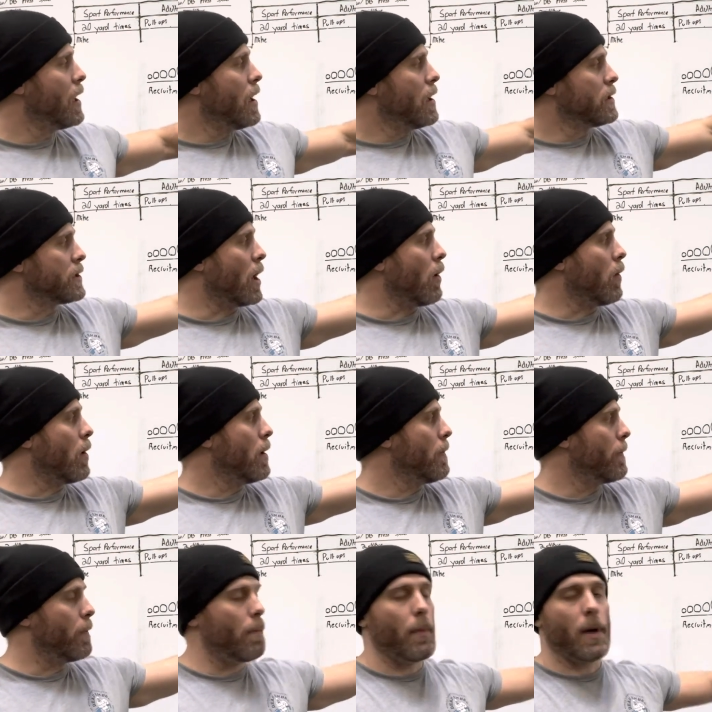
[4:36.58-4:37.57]

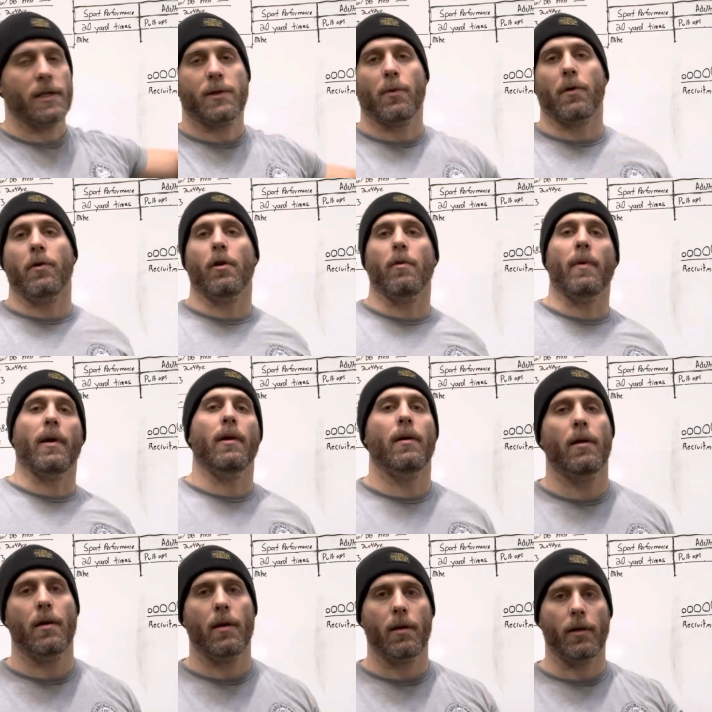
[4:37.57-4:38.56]
So muscle recruitment,
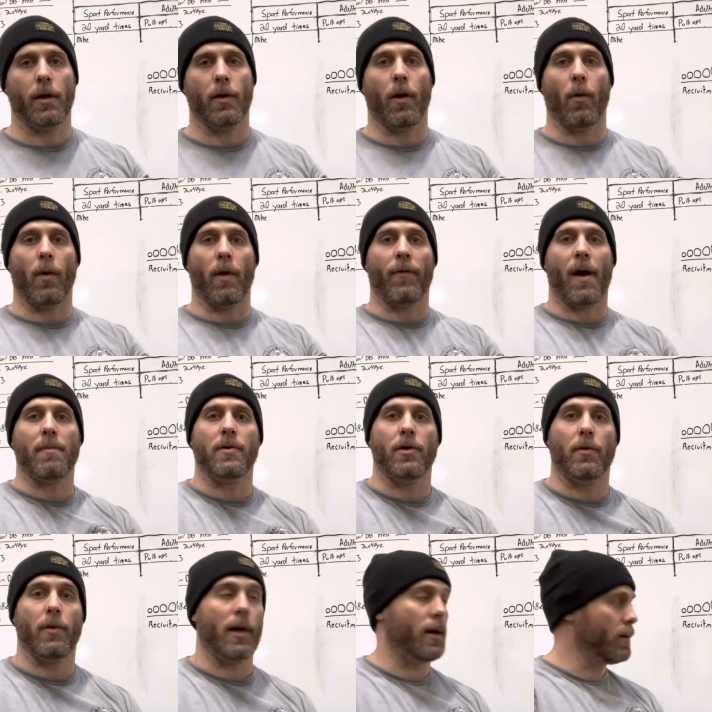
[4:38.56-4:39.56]
if I'm
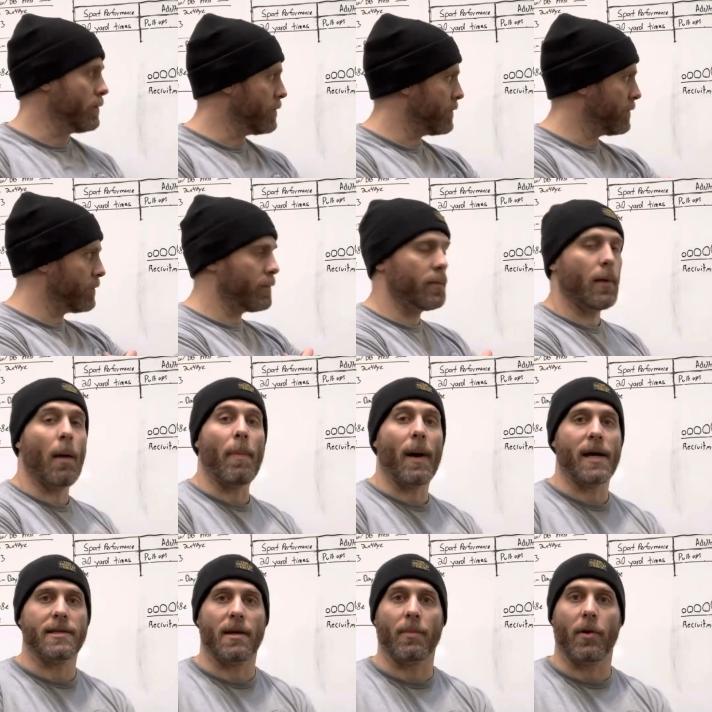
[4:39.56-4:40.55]
doing a
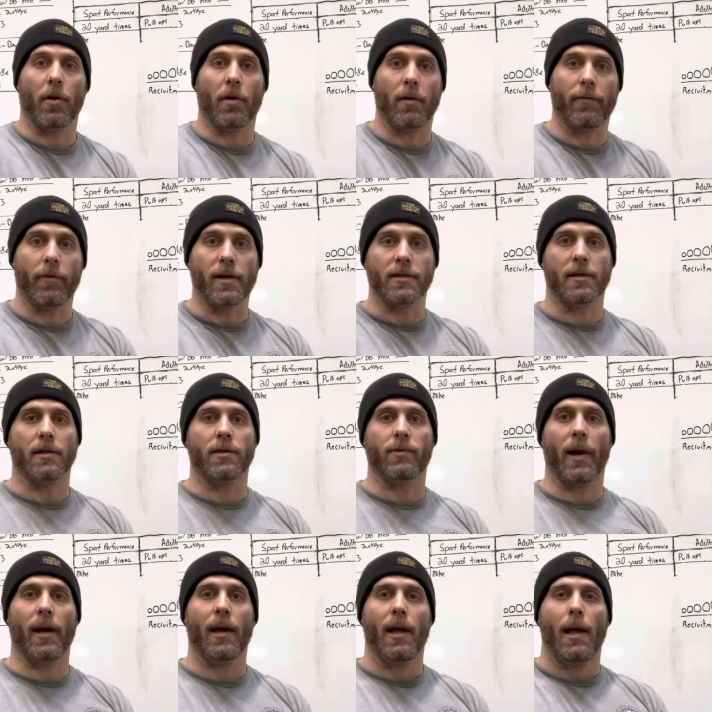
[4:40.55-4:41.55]
bicep curl, for instance,
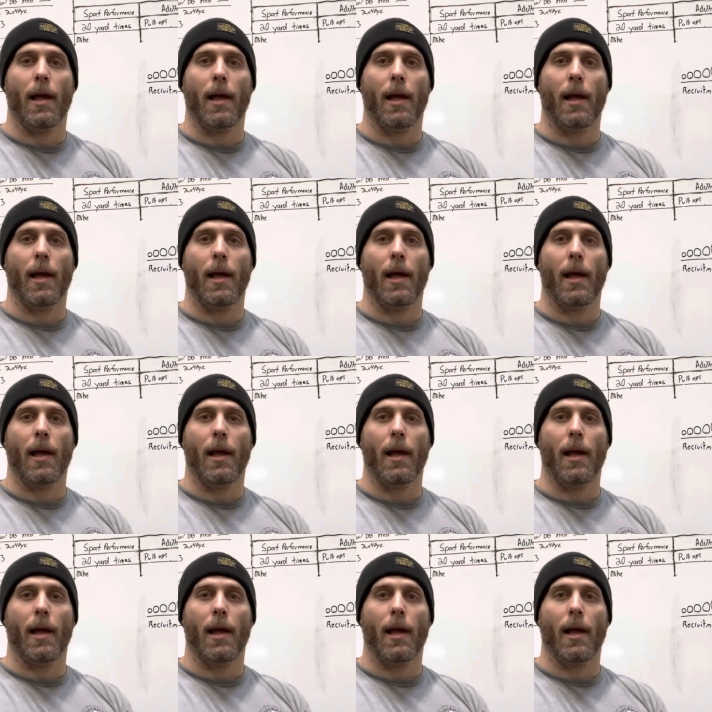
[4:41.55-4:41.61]
right?